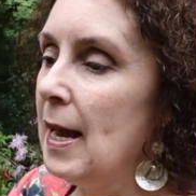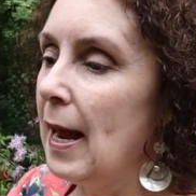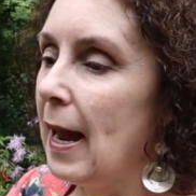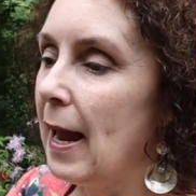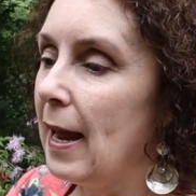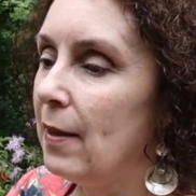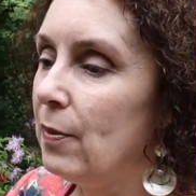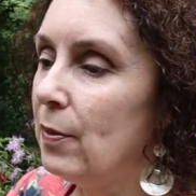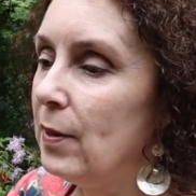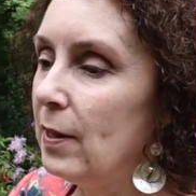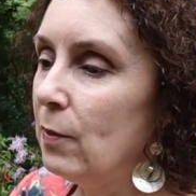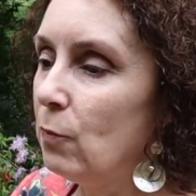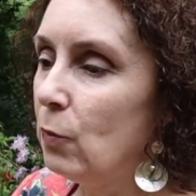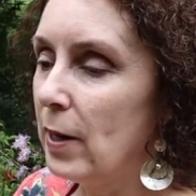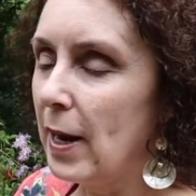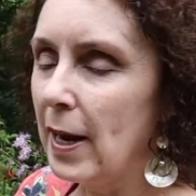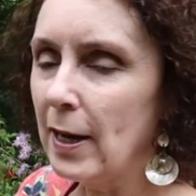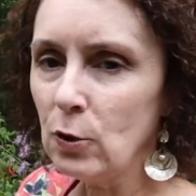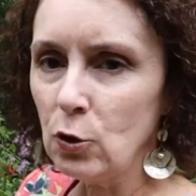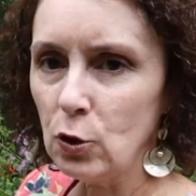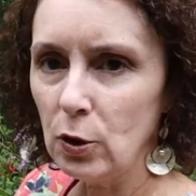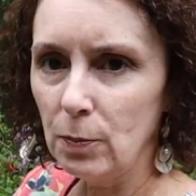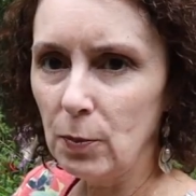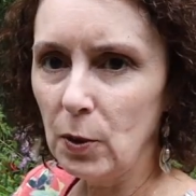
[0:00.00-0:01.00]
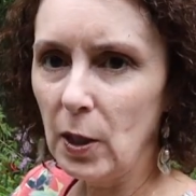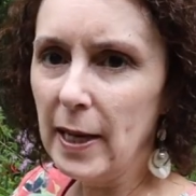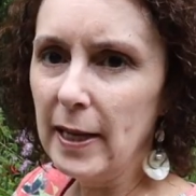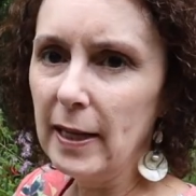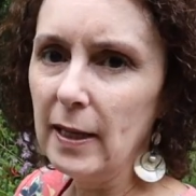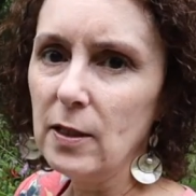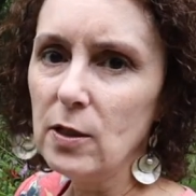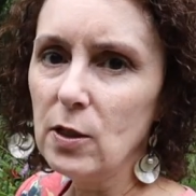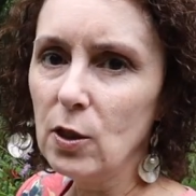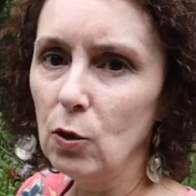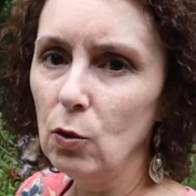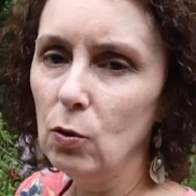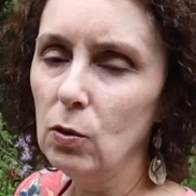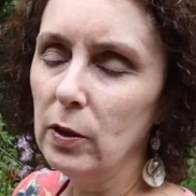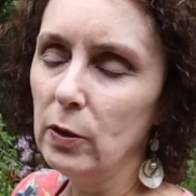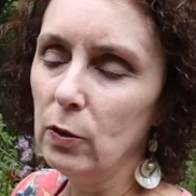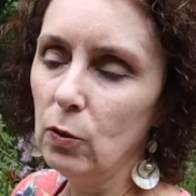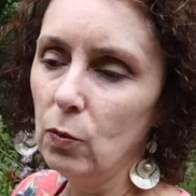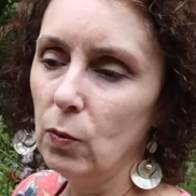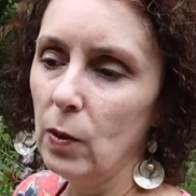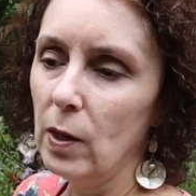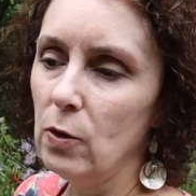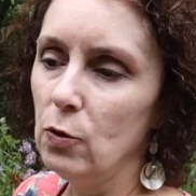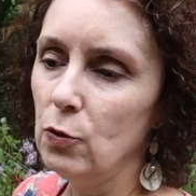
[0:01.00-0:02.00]
And then we actually planted two
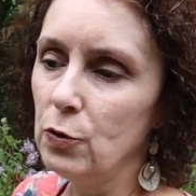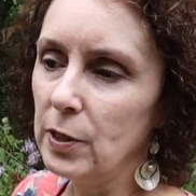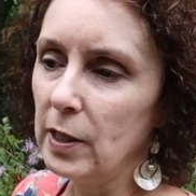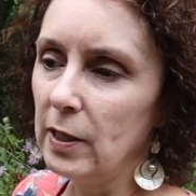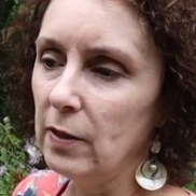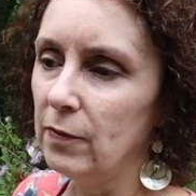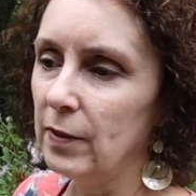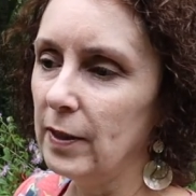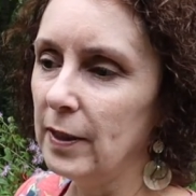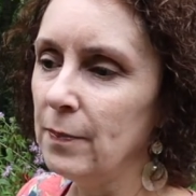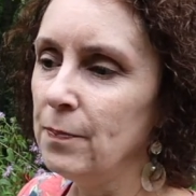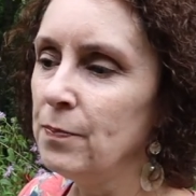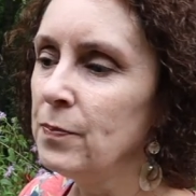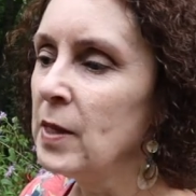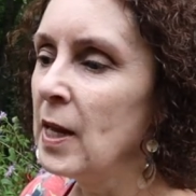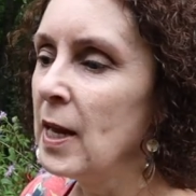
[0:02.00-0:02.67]
little rows of it.